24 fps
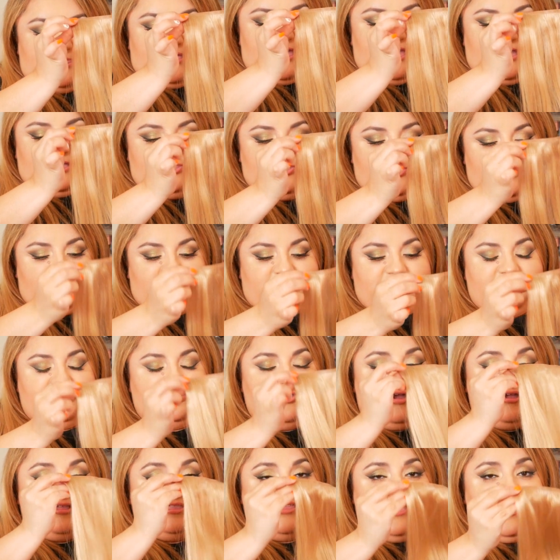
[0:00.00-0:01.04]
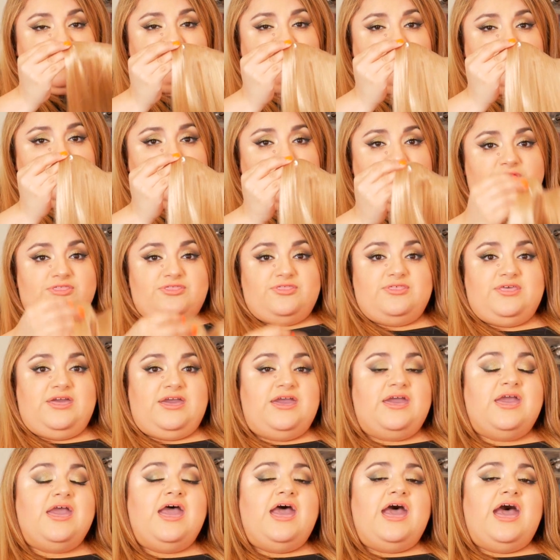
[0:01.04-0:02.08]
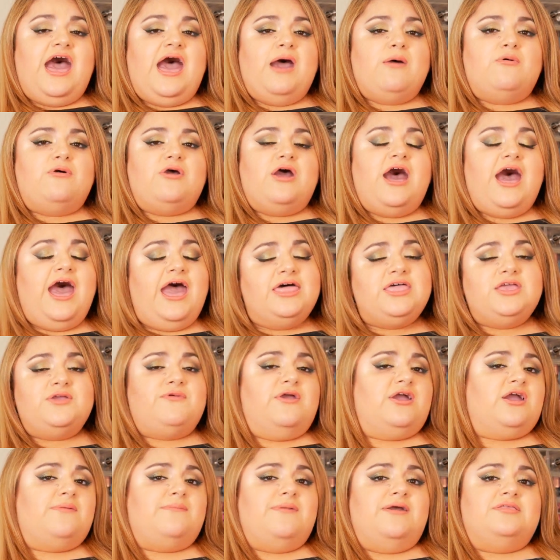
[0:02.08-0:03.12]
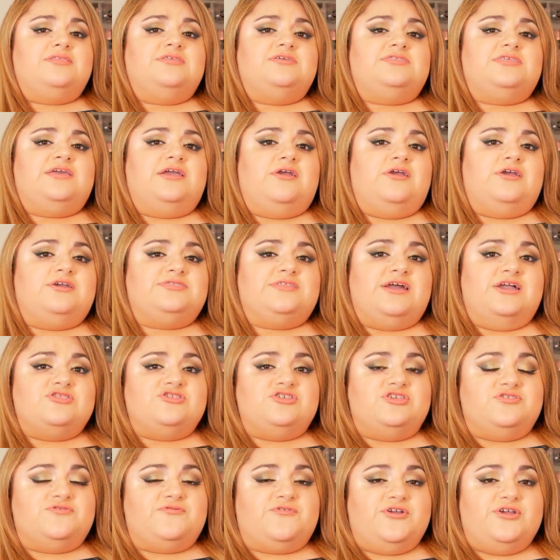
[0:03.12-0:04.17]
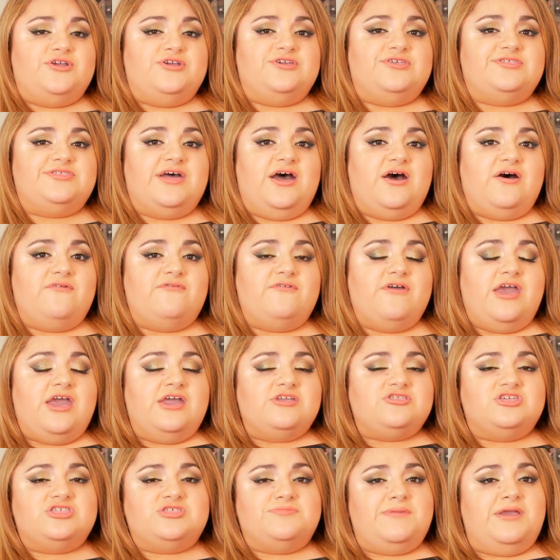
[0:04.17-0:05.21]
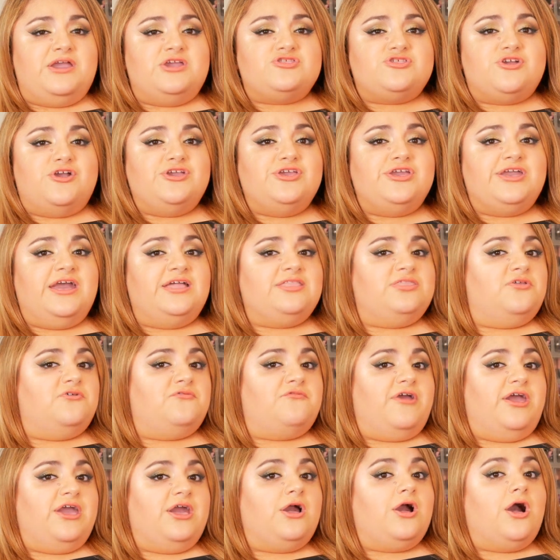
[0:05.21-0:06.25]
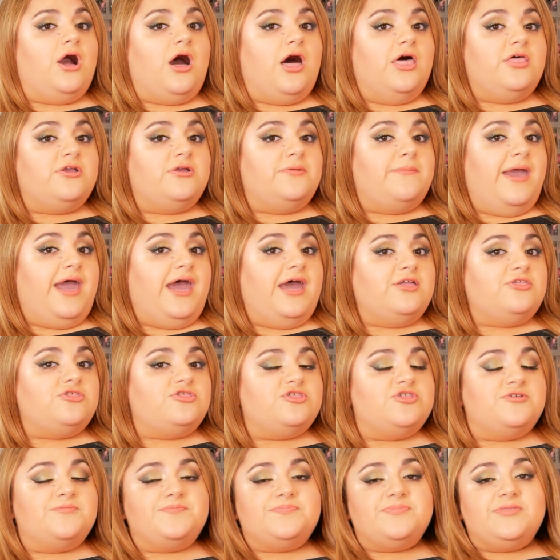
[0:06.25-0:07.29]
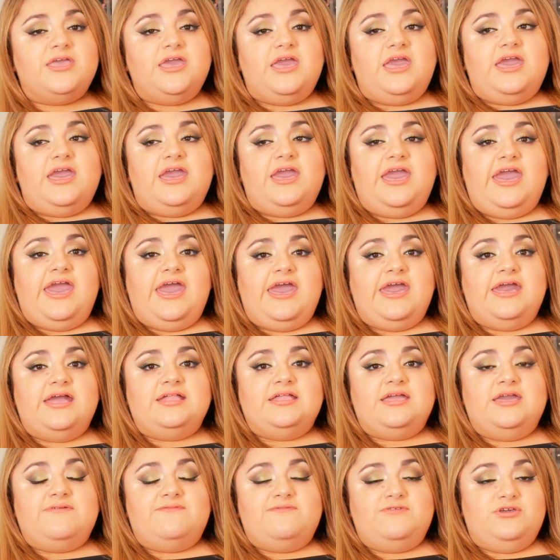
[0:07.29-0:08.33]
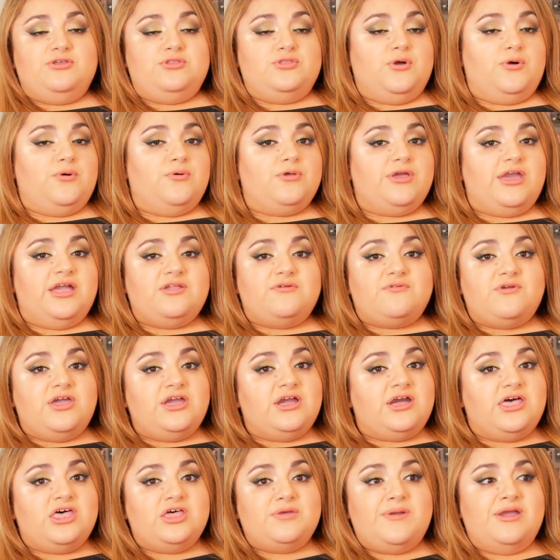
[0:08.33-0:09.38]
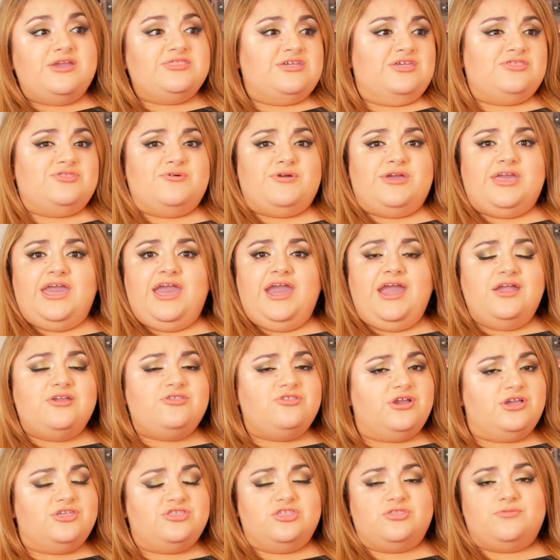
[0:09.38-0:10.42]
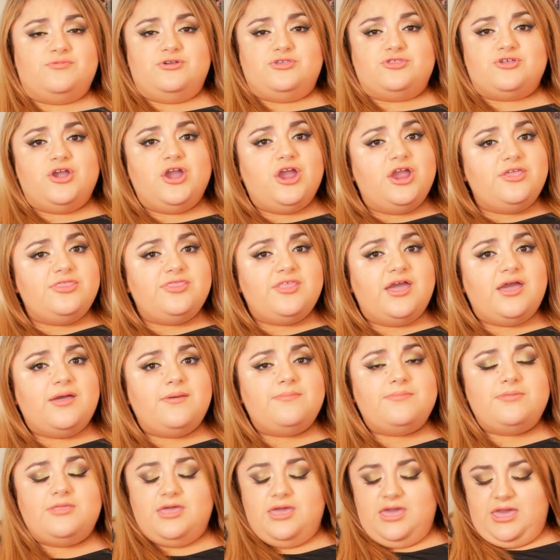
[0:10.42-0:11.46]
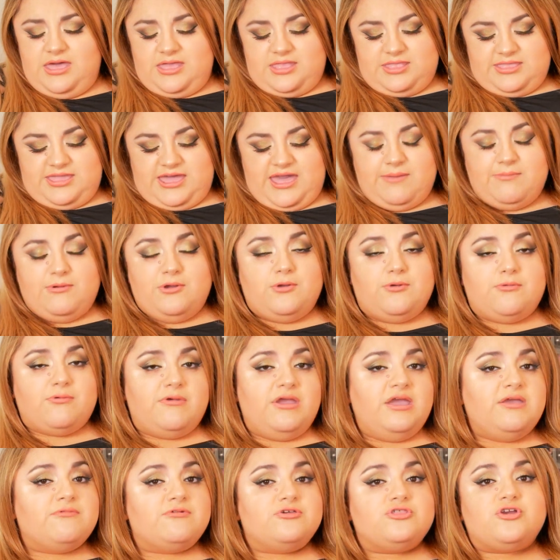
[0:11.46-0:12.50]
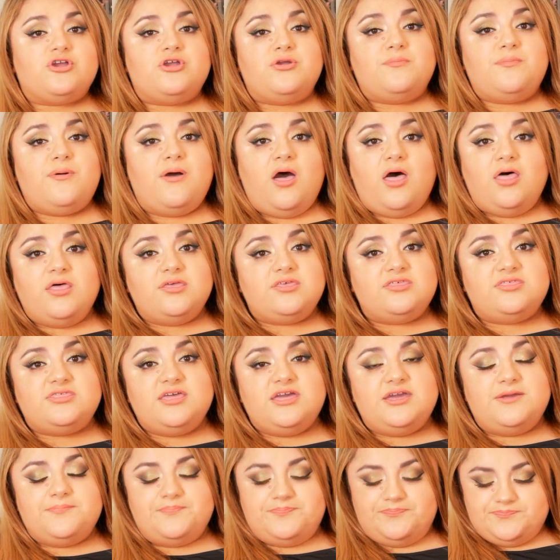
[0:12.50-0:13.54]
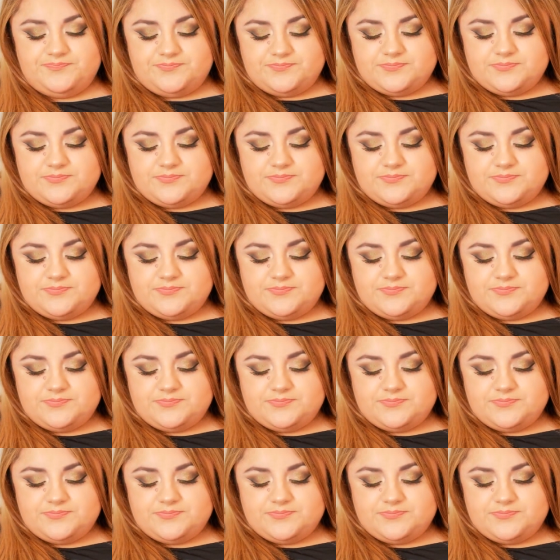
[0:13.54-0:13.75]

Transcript: thing. So these are definitely worth it. I would highly recommend these hair extensions for yourself. Just make sure you get the right color match. And if you don't get the right color match, that's okay. You can just return them. They have a great return policy.